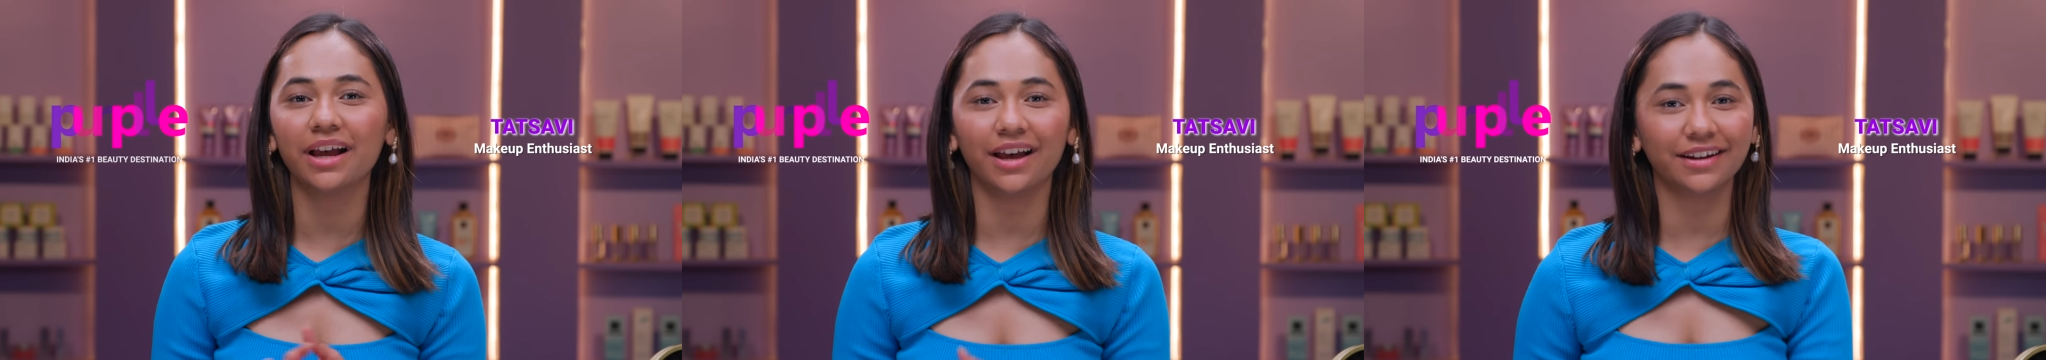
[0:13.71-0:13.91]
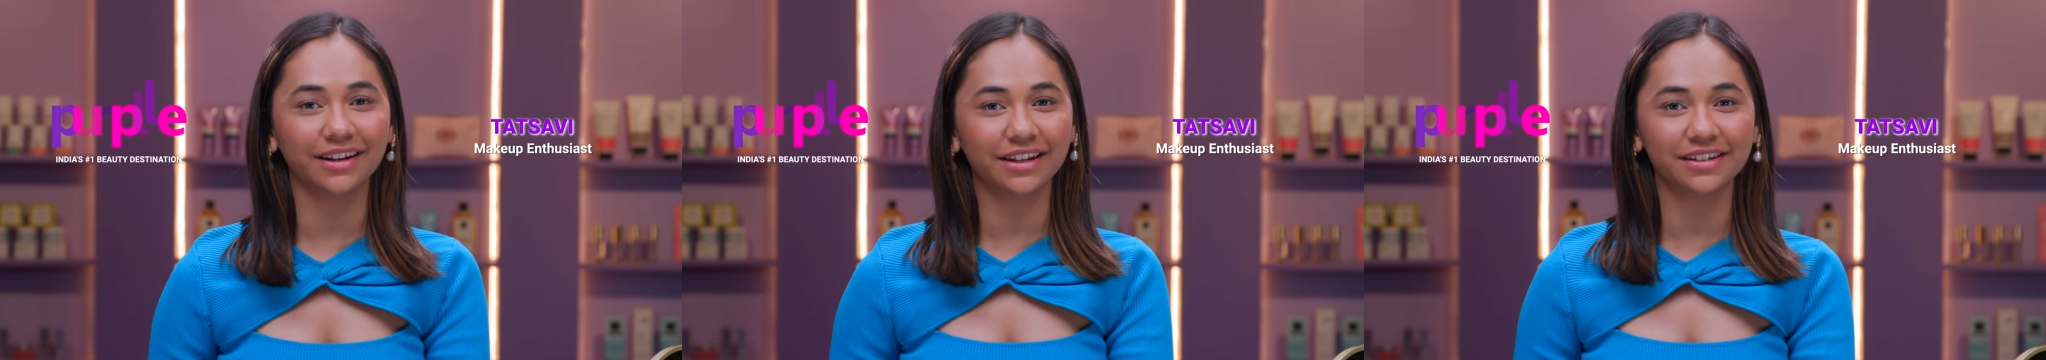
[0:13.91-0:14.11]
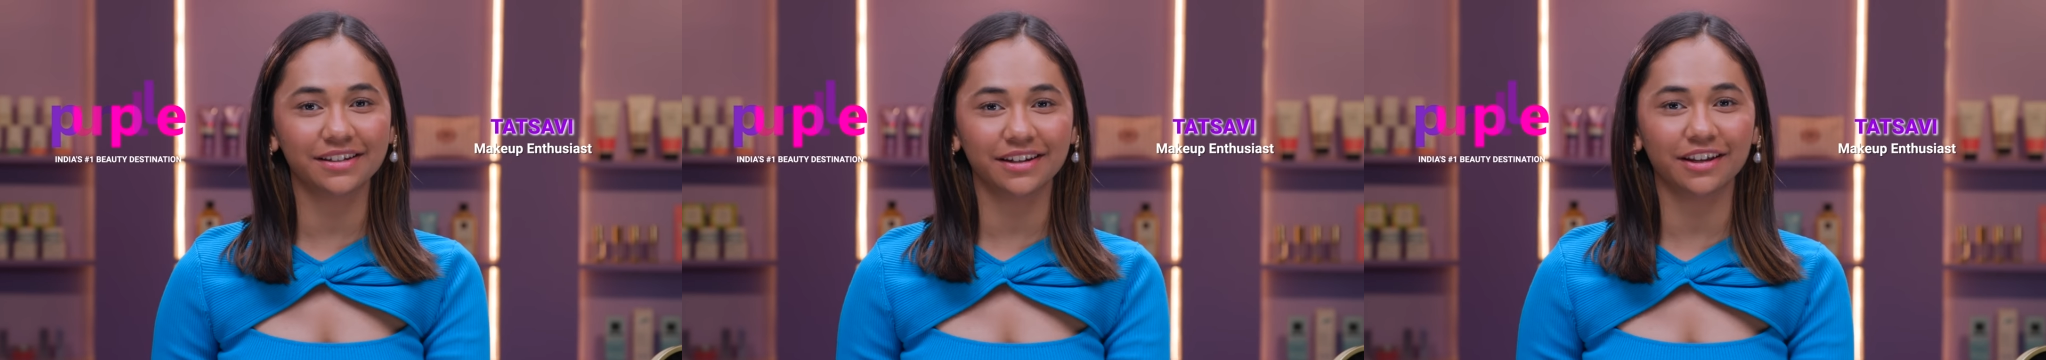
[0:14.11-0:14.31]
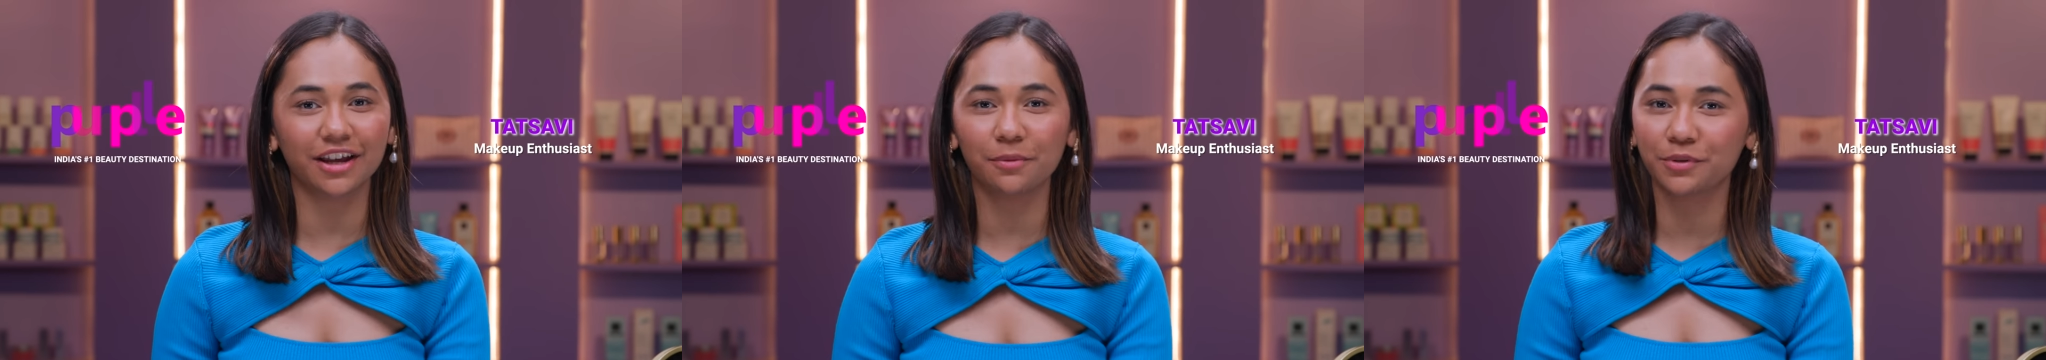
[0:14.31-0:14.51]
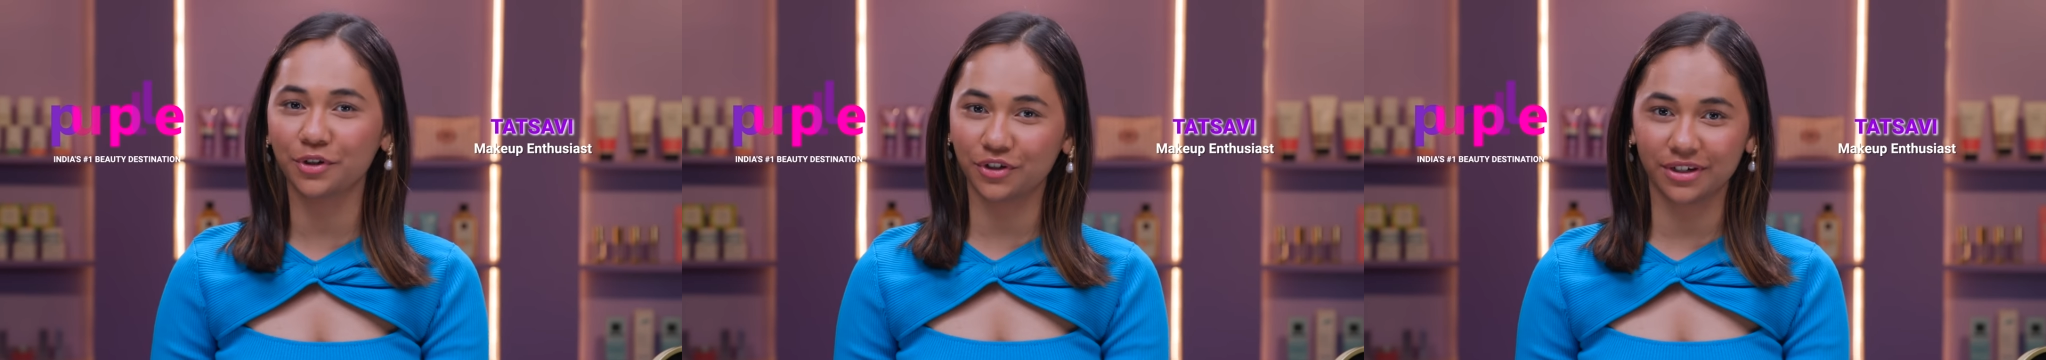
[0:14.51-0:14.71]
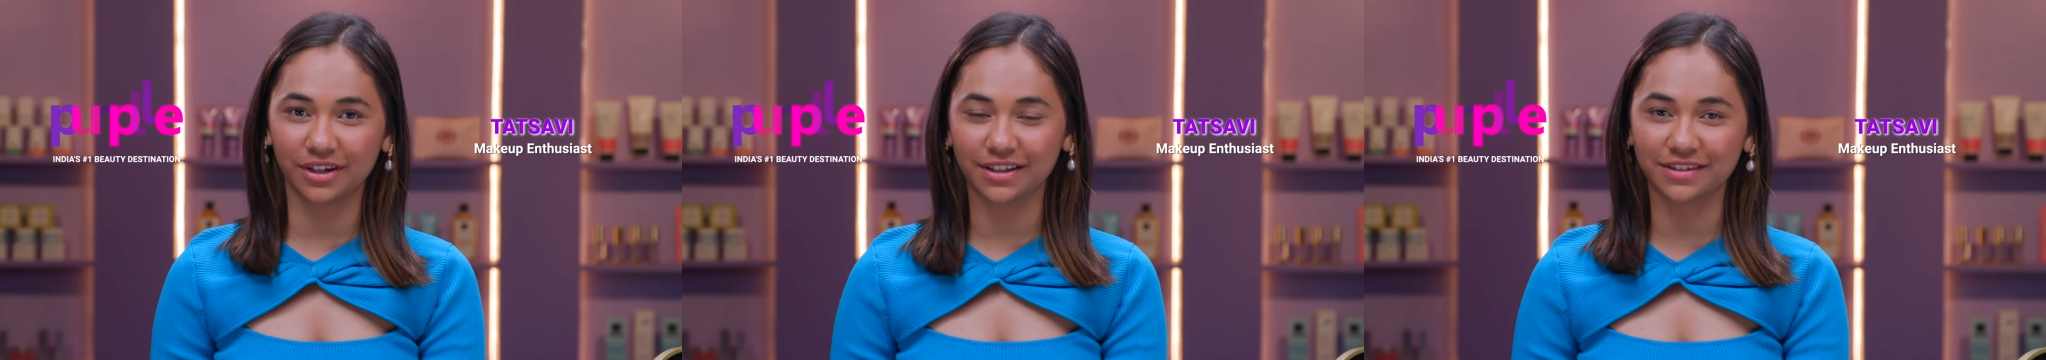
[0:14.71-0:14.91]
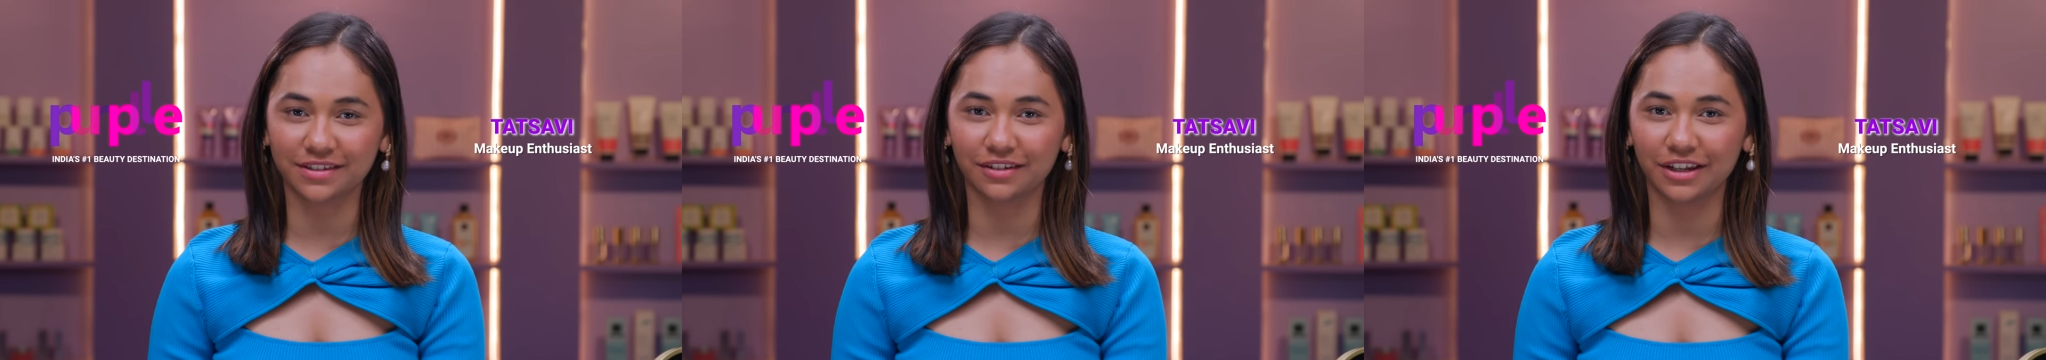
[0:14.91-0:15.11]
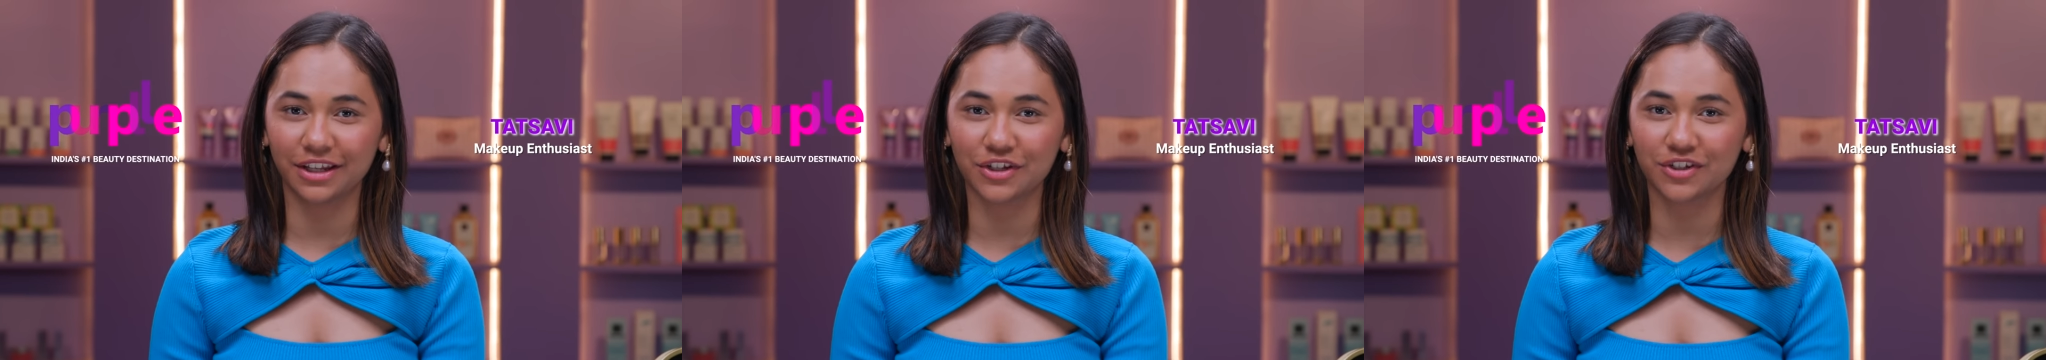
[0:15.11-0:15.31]
Har Indian Ka Beauty
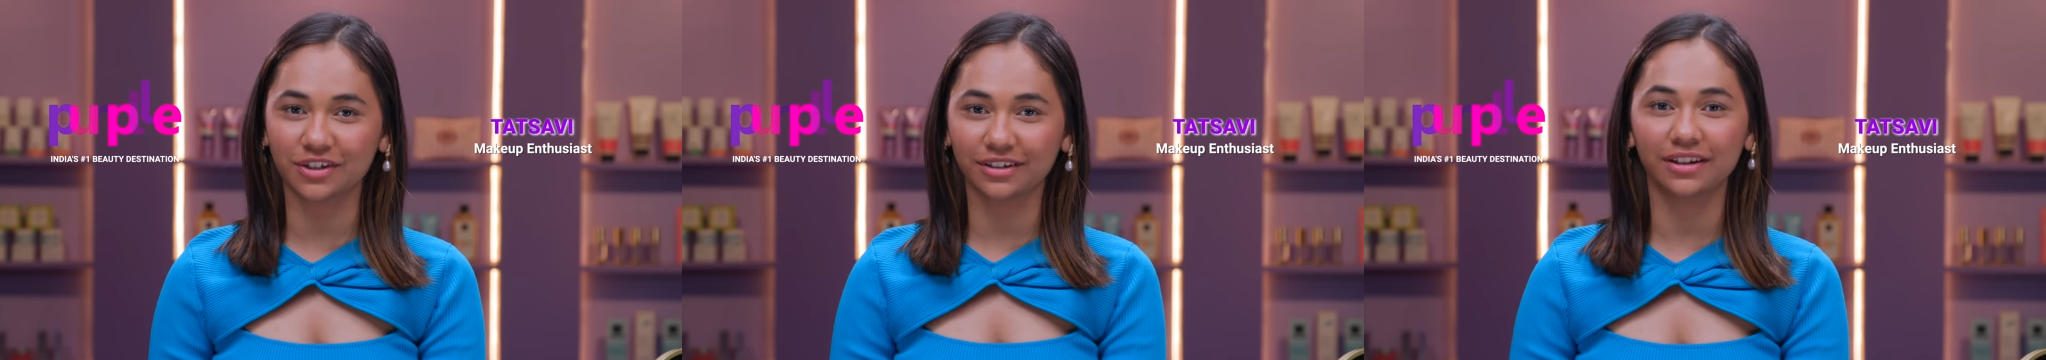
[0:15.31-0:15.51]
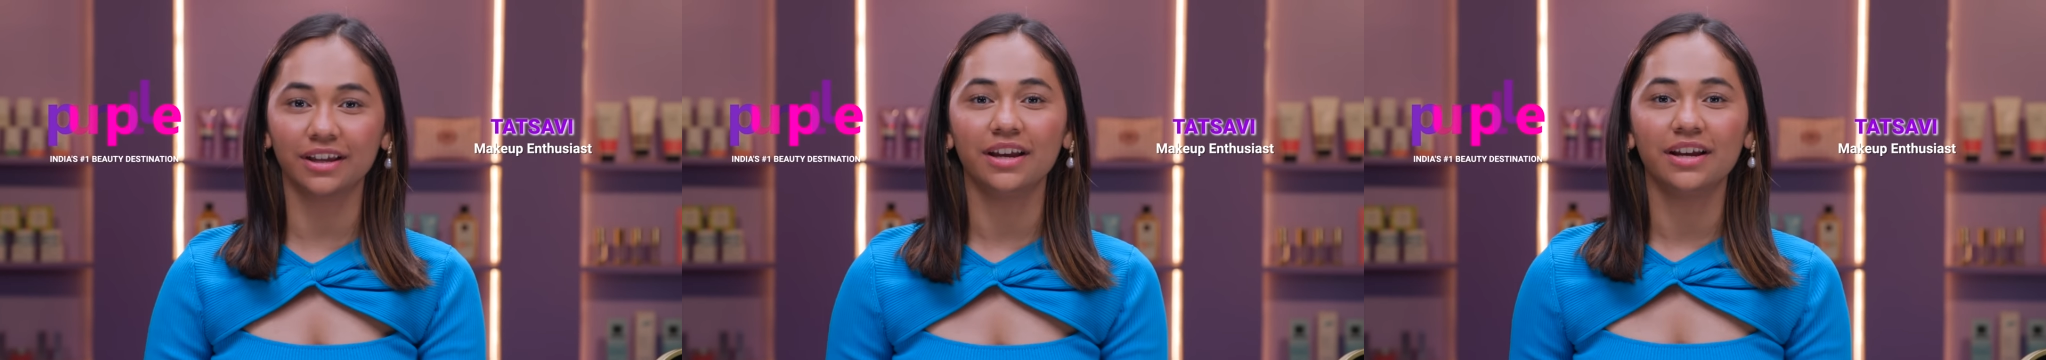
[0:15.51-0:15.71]
Destination.